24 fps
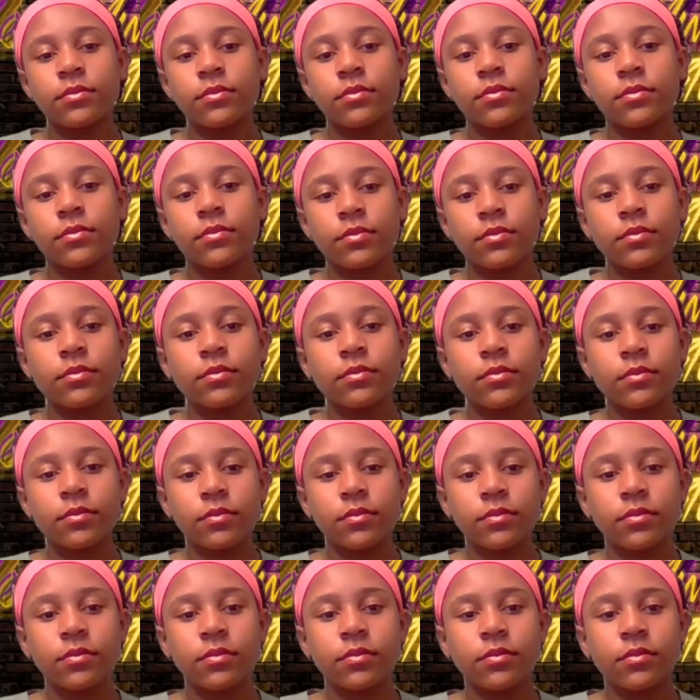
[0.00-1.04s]

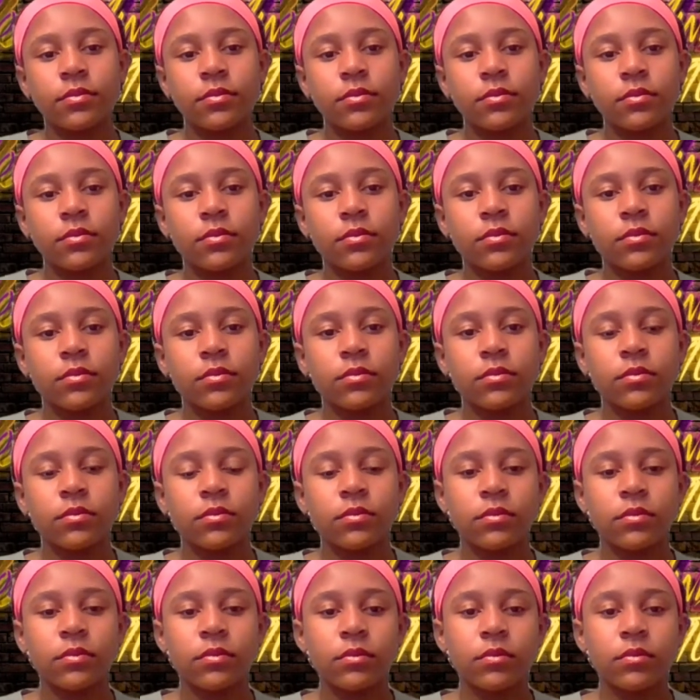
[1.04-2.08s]

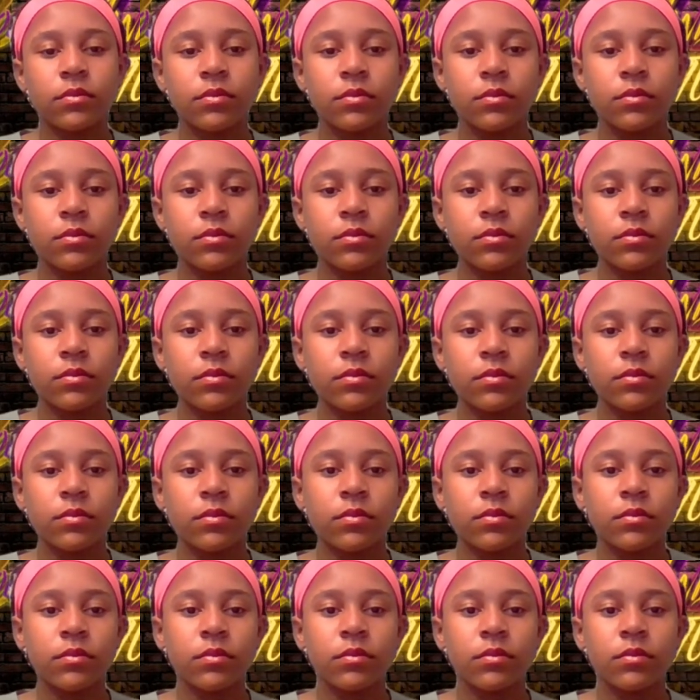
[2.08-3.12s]

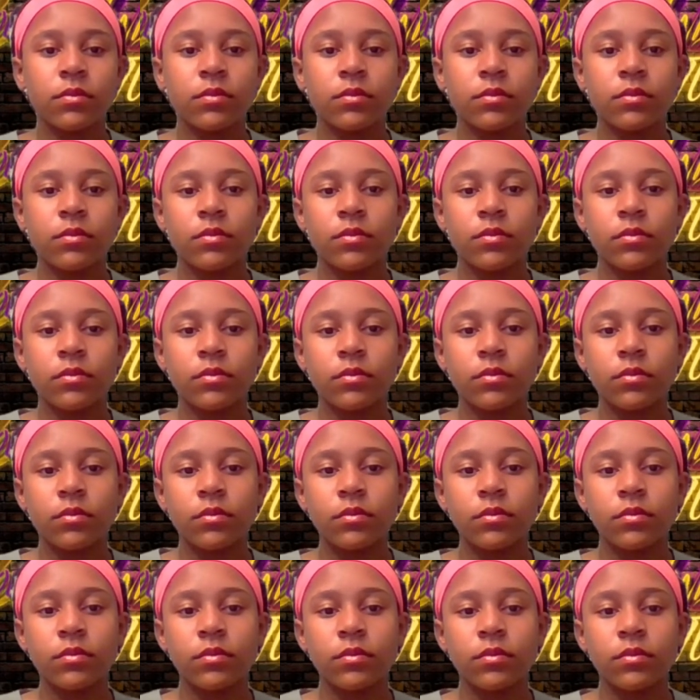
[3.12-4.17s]

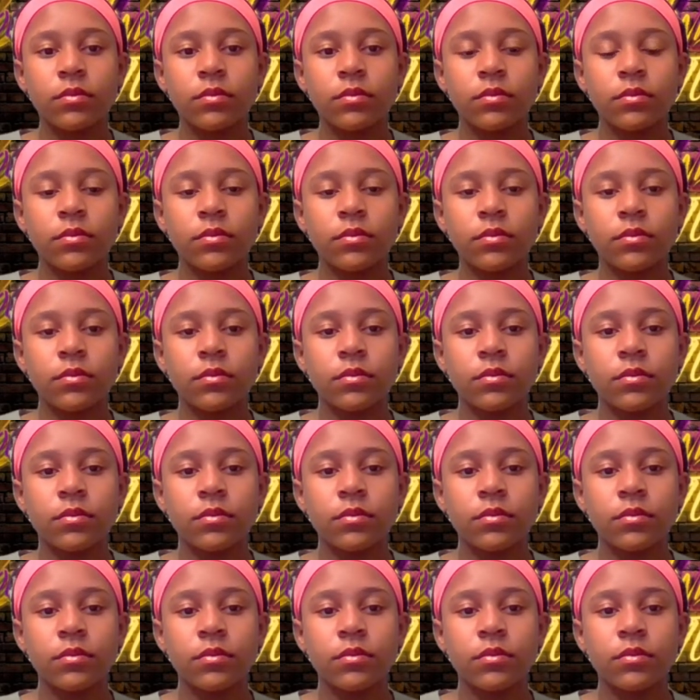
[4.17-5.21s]

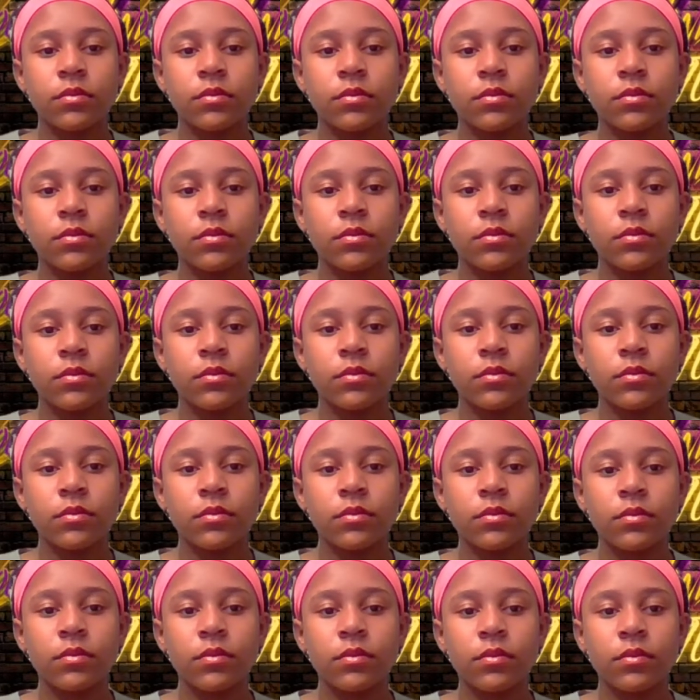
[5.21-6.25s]

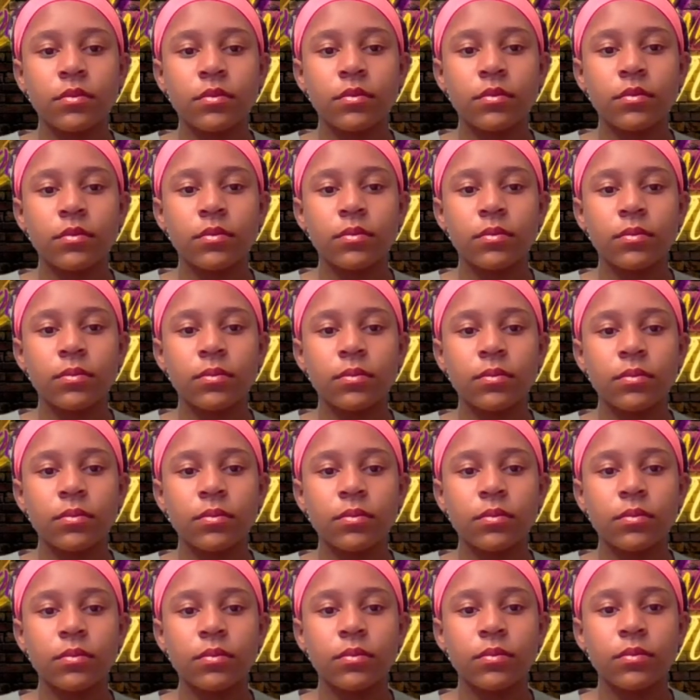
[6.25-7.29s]

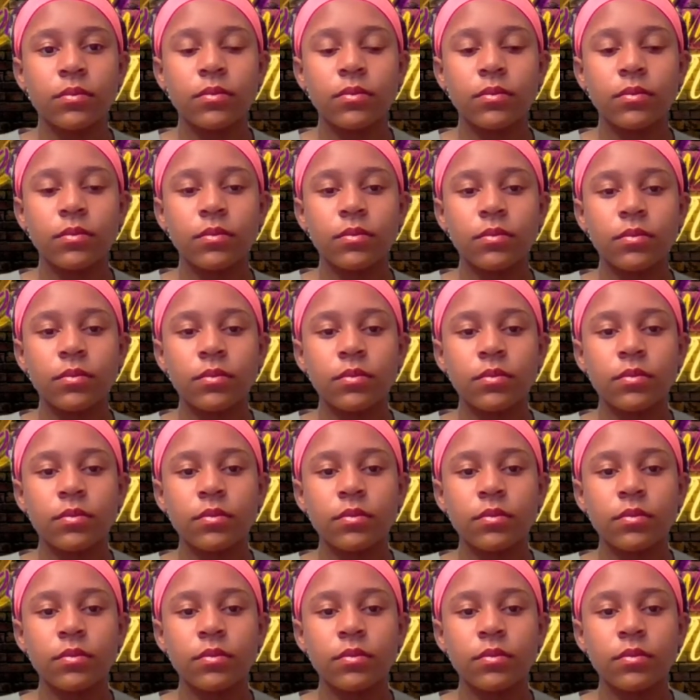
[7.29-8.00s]
(not speaking)